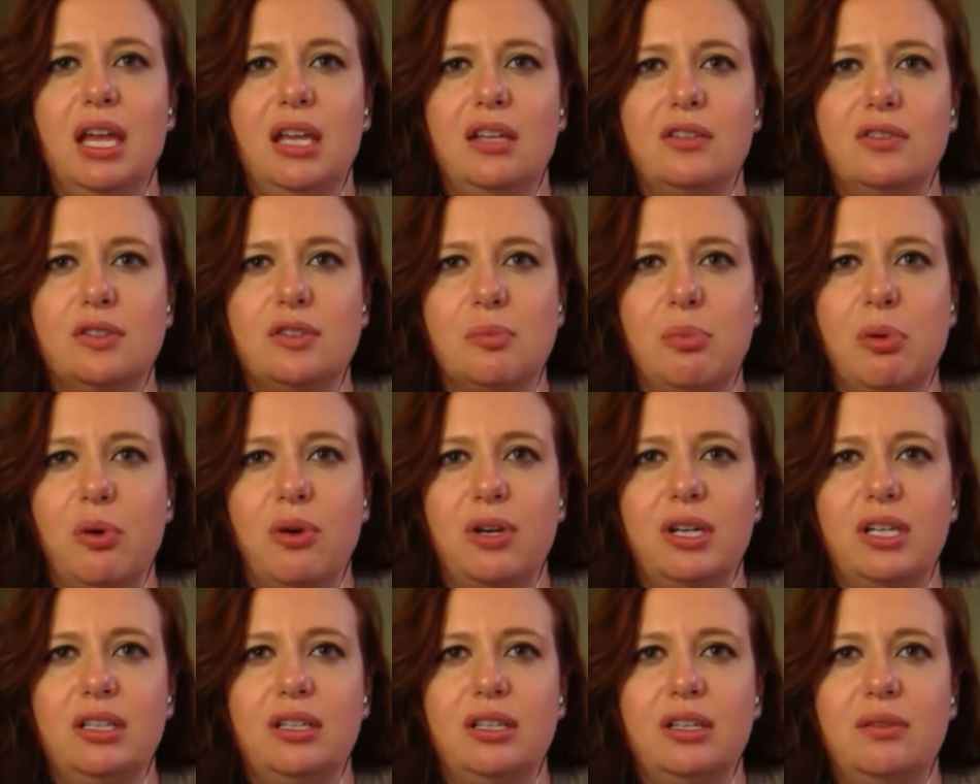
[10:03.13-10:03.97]
and
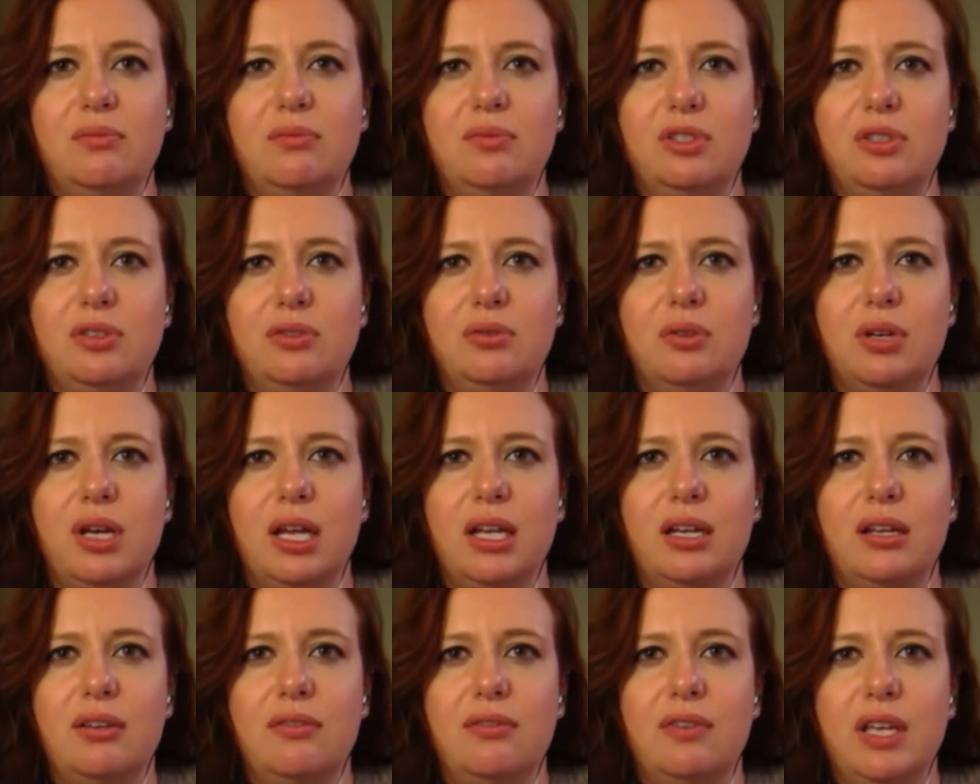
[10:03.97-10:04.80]
supporting them to
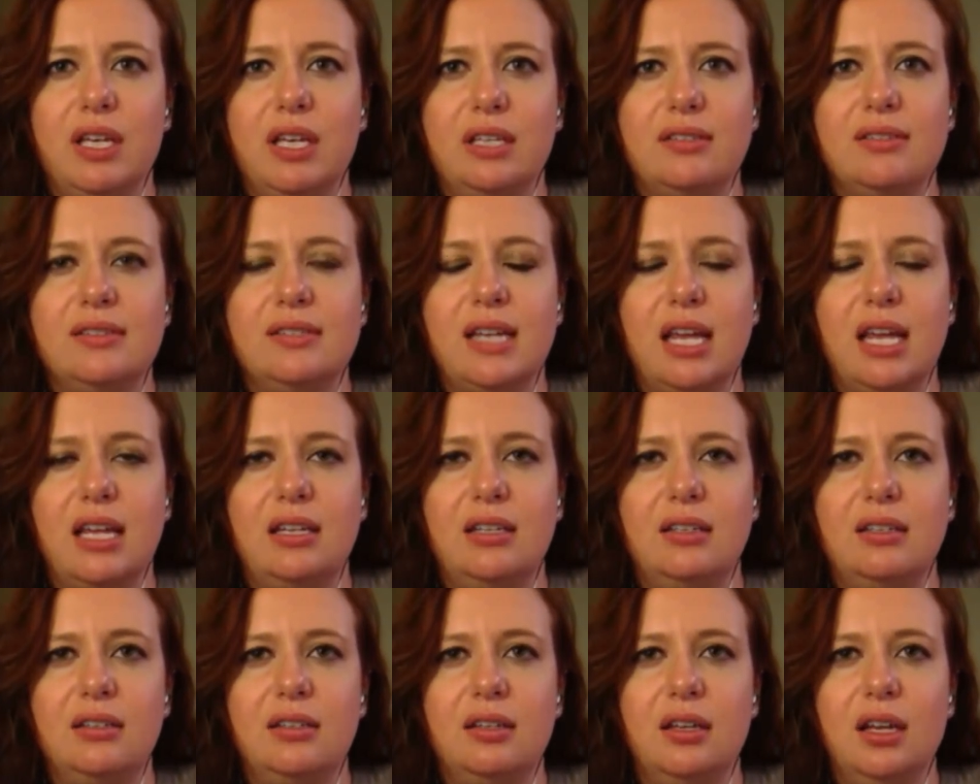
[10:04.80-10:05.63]
kind of
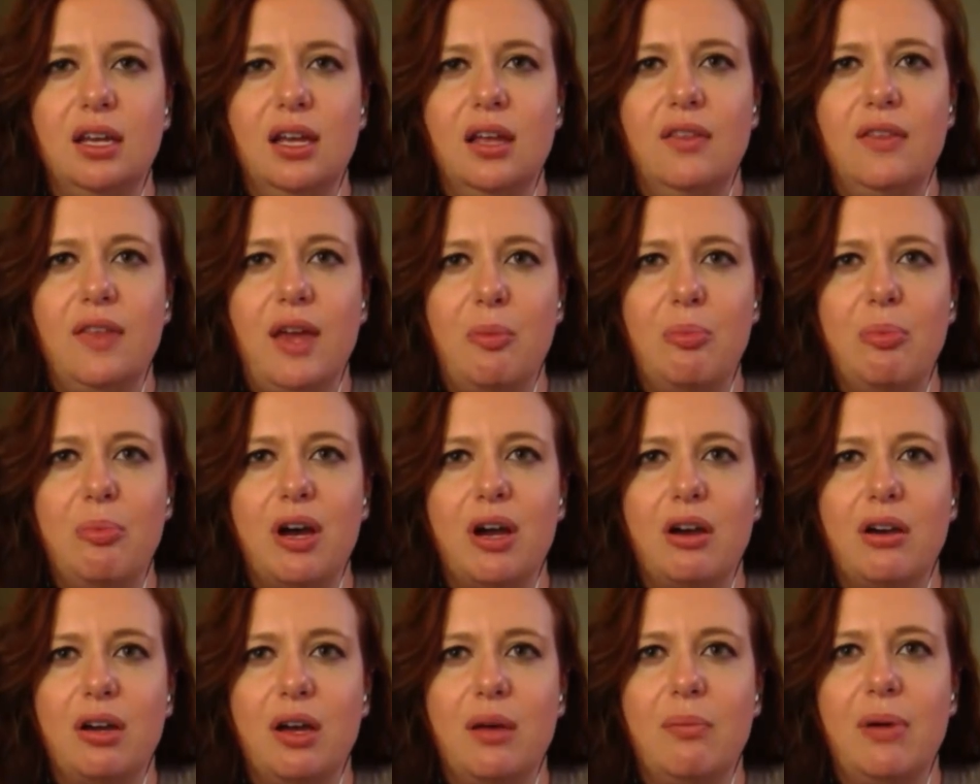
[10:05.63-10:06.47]
extend that
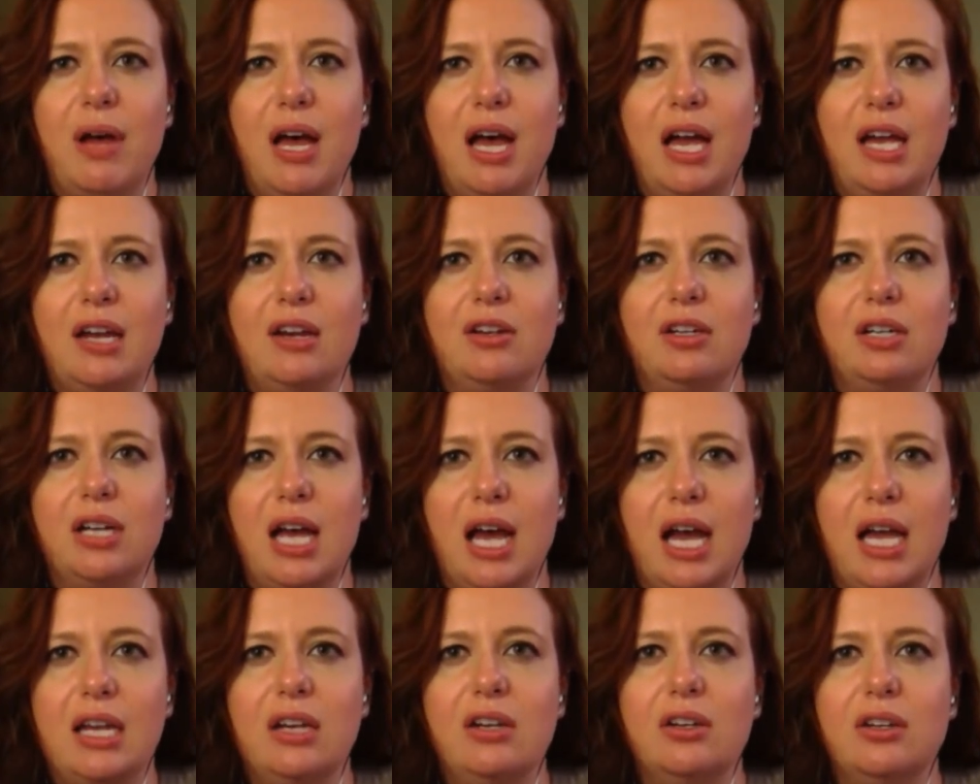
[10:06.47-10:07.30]
bar up higher and
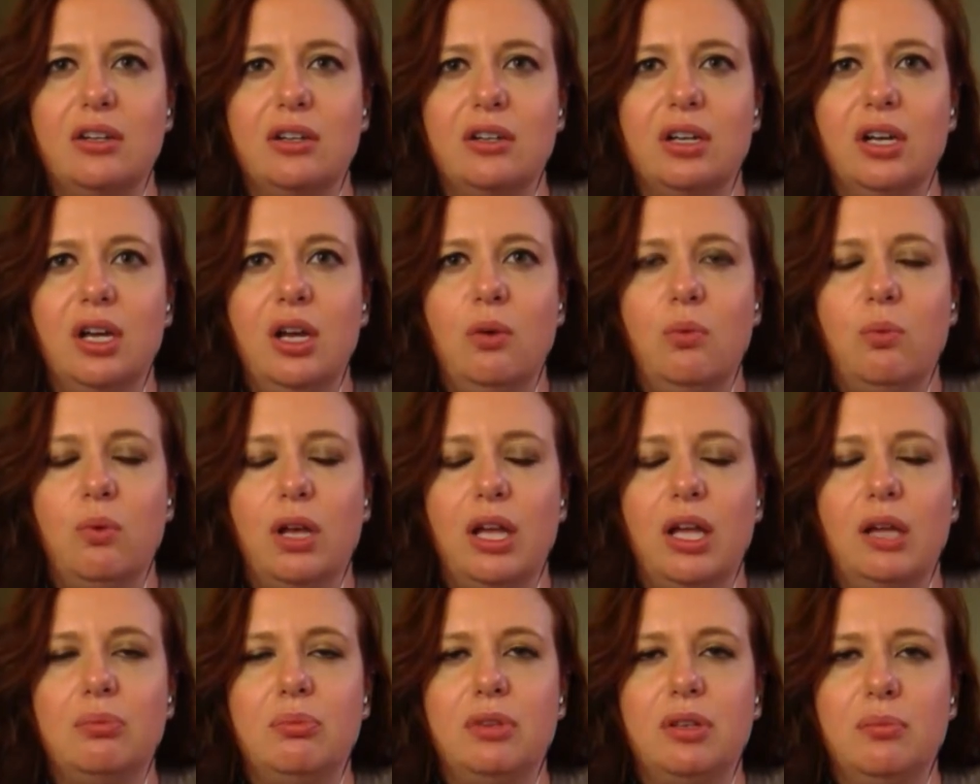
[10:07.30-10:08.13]
higher
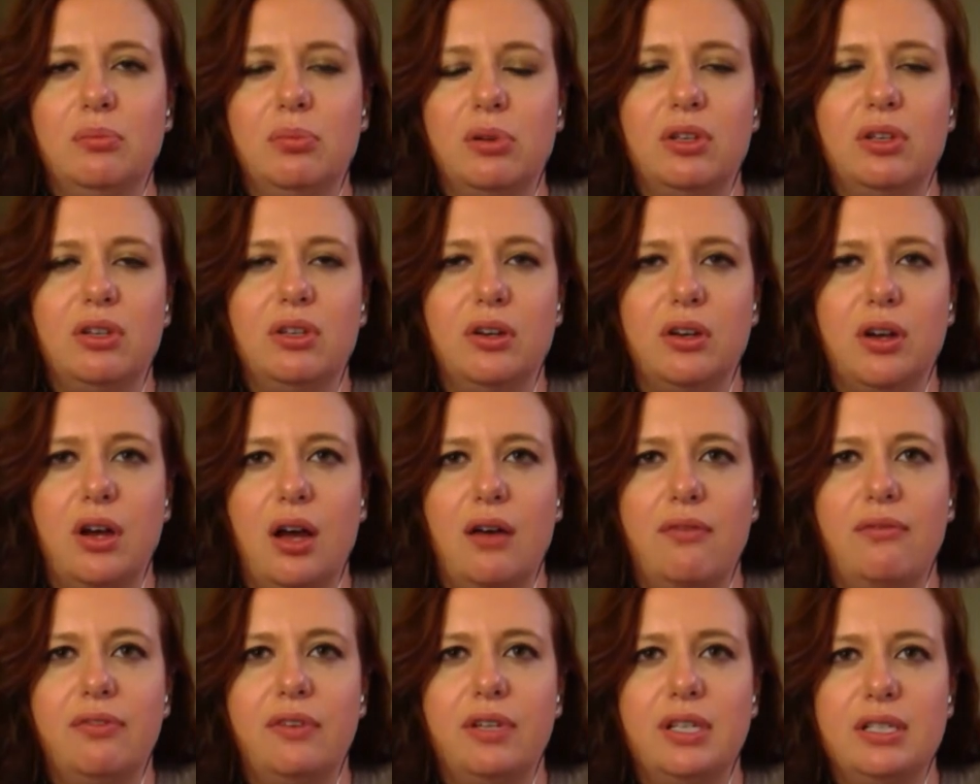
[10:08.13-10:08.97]
will help them build their
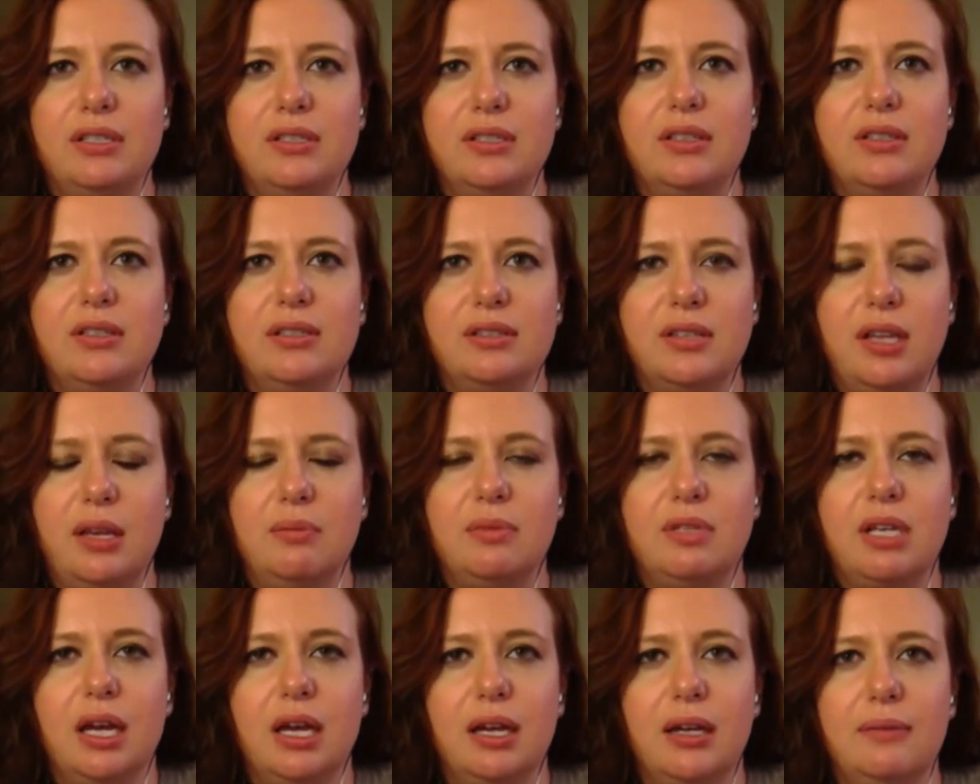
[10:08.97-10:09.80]
confidence at the
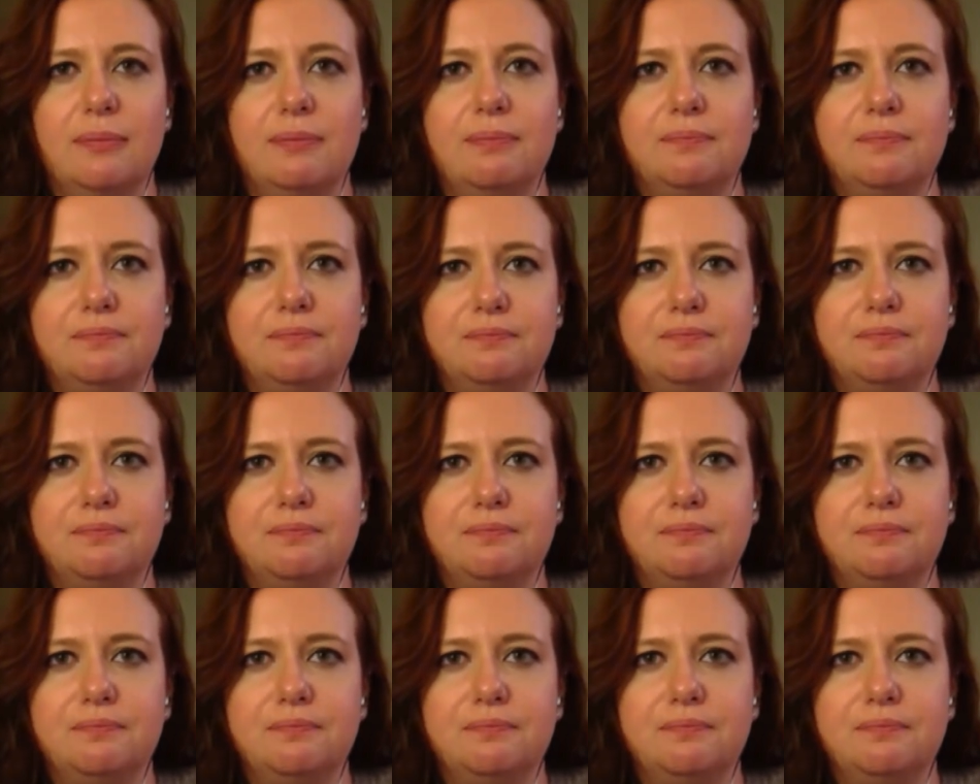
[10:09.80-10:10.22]
same time